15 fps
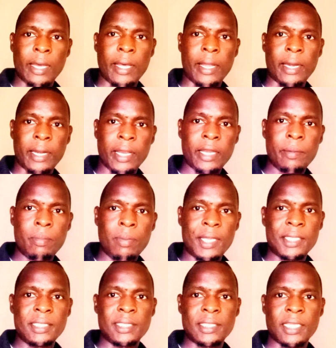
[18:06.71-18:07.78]
red
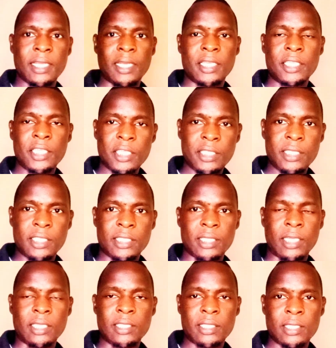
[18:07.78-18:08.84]
blood cell
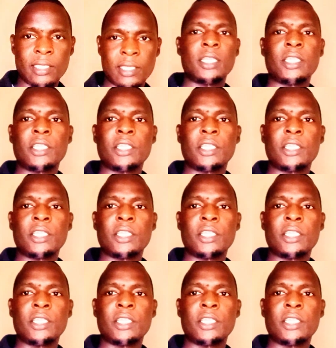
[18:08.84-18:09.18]
indices,